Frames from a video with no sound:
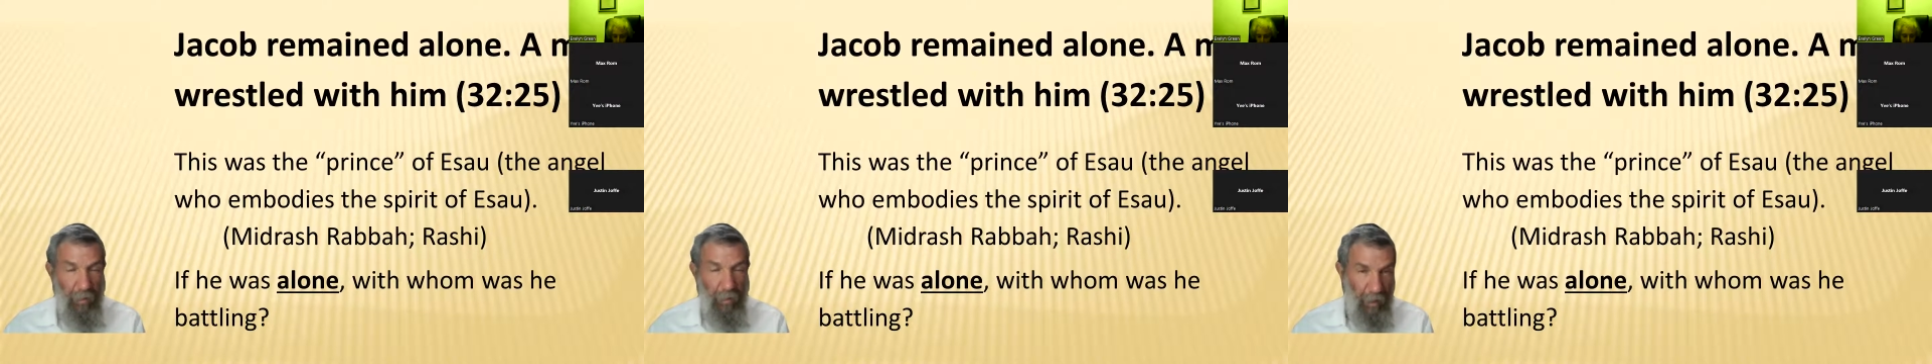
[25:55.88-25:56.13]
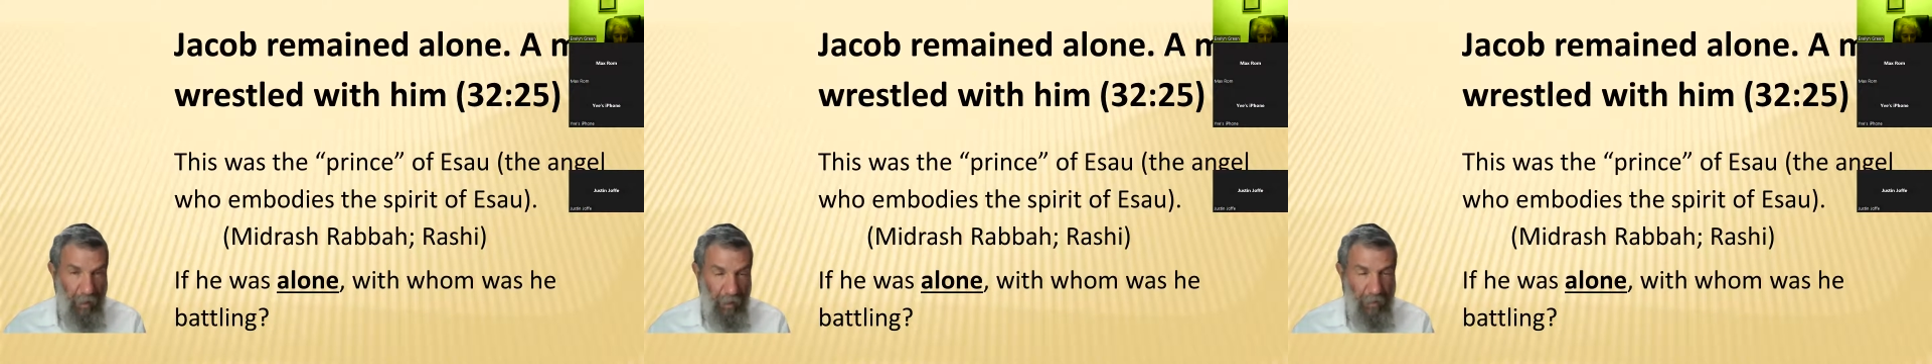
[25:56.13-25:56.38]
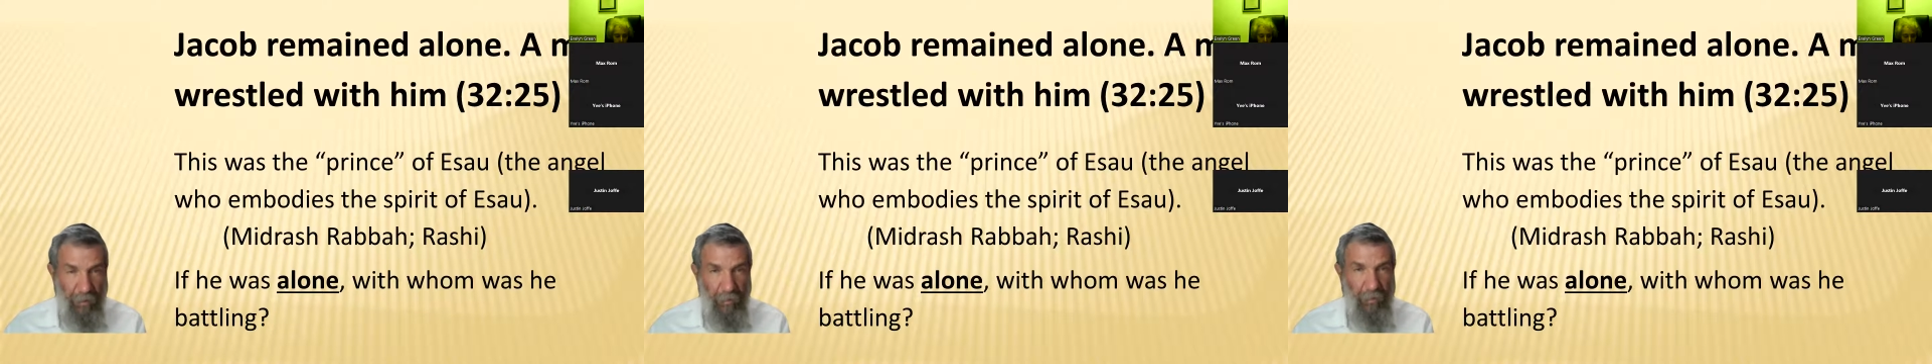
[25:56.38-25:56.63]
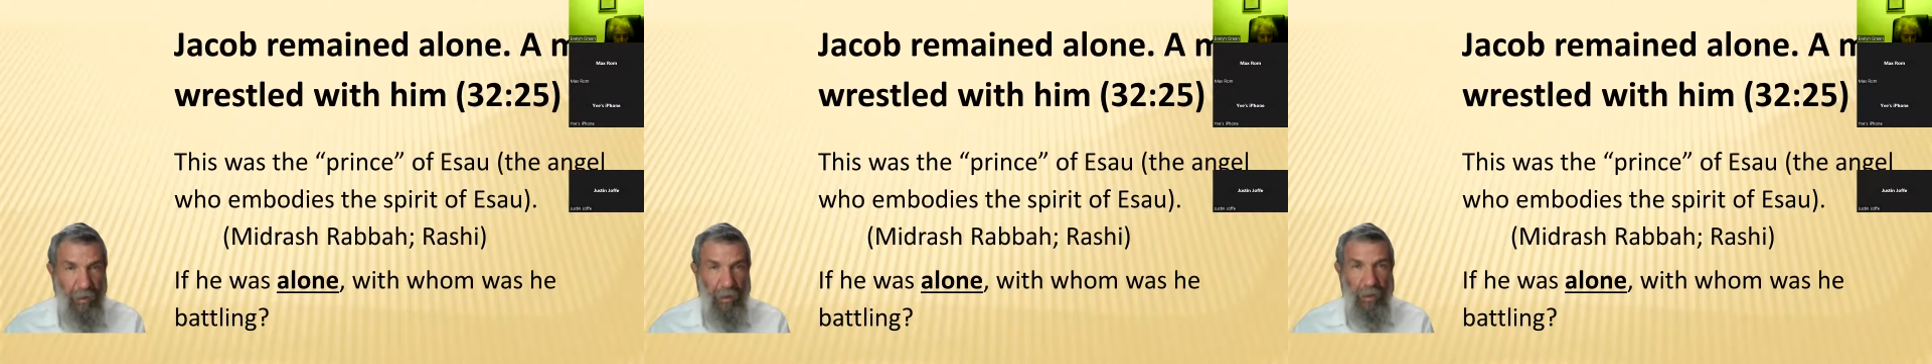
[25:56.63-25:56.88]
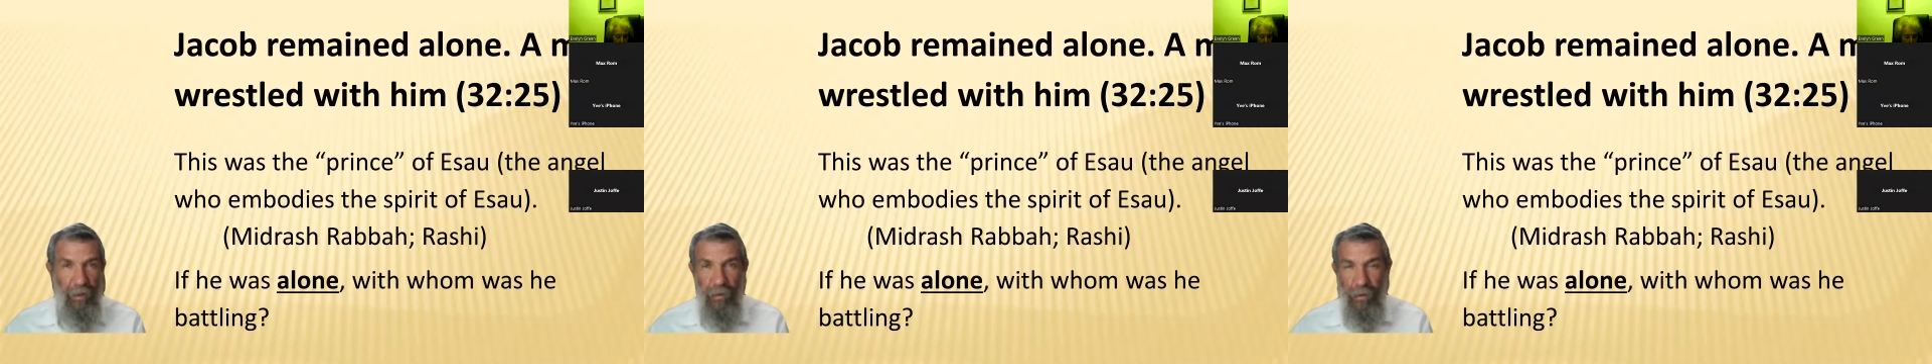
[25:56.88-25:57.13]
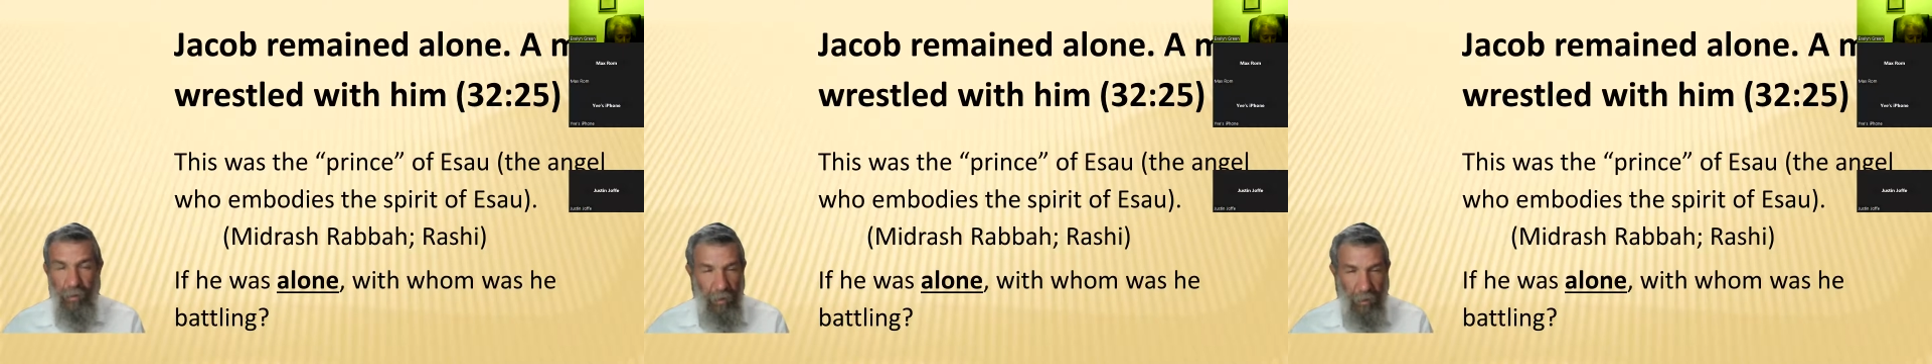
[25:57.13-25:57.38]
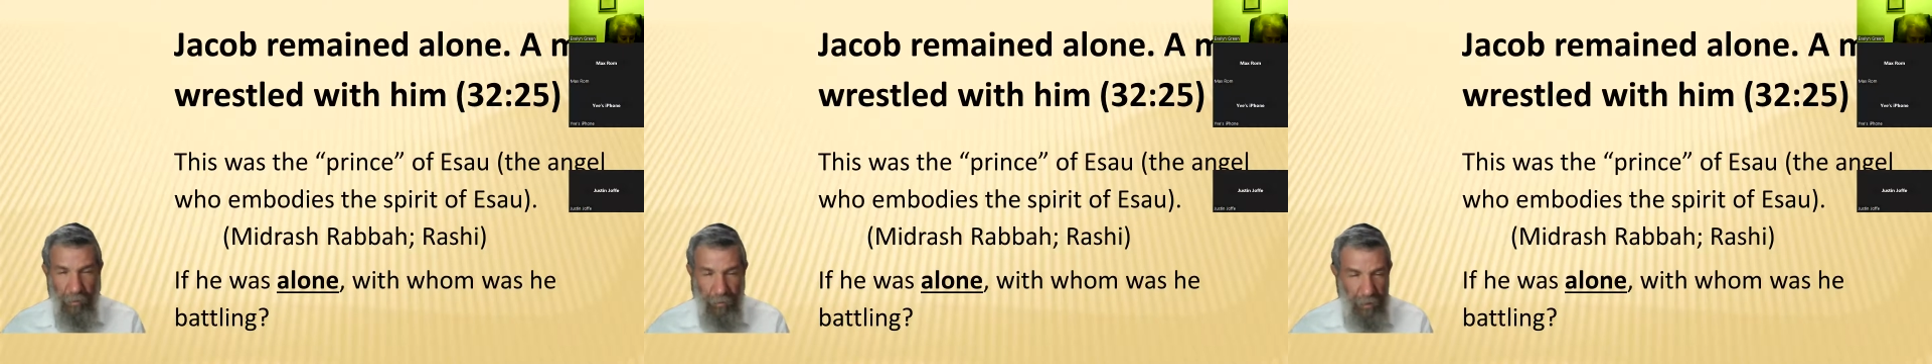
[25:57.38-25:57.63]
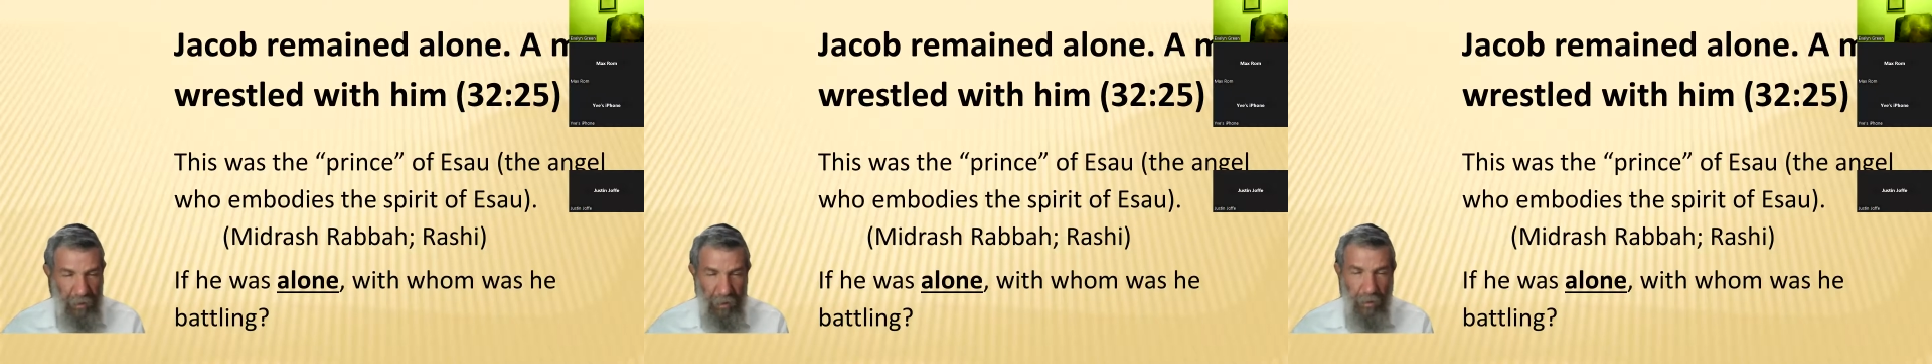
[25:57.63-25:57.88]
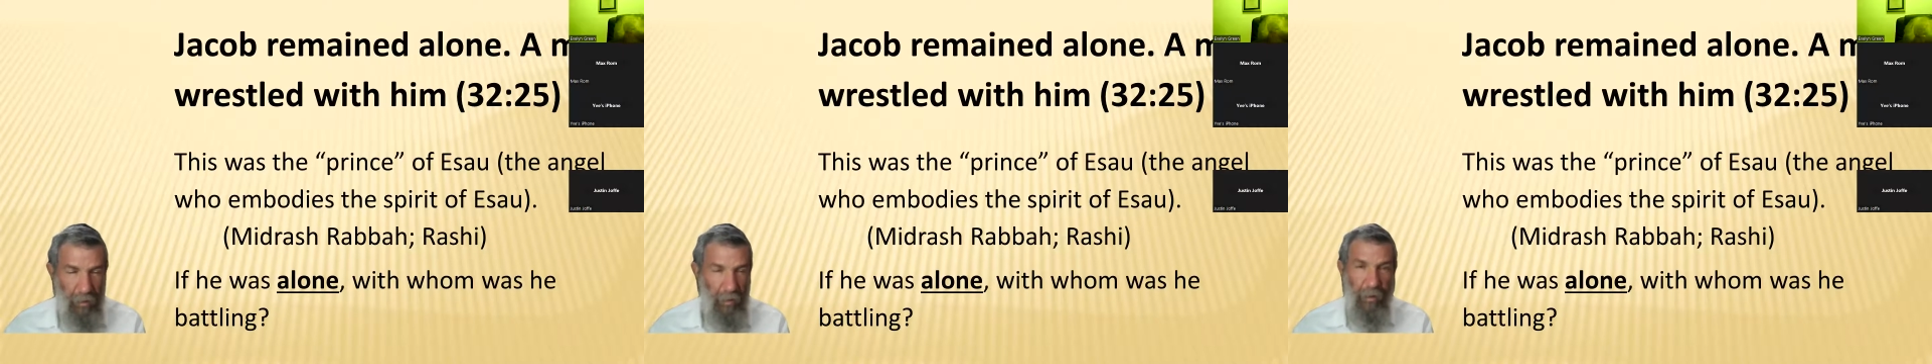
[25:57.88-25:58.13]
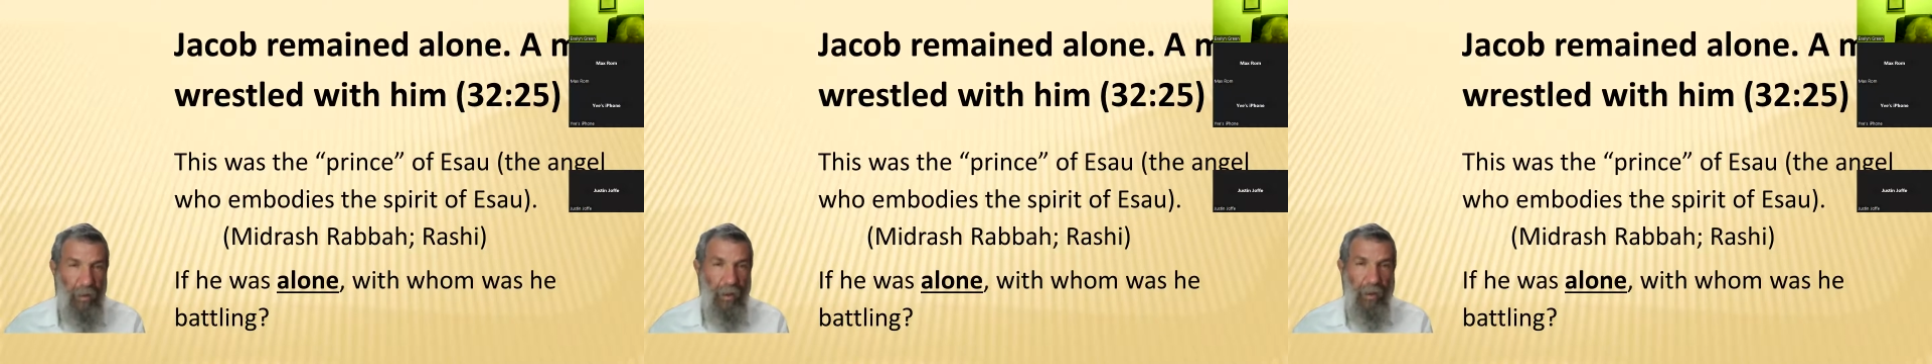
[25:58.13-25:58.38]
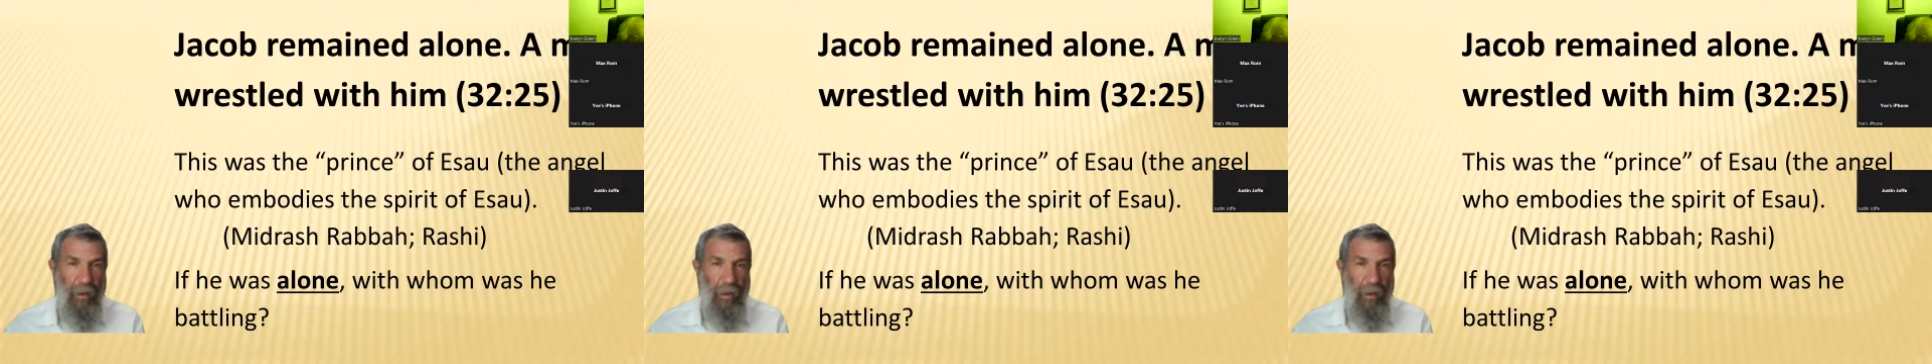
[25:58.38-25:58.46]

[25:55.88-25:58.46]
negativity, physical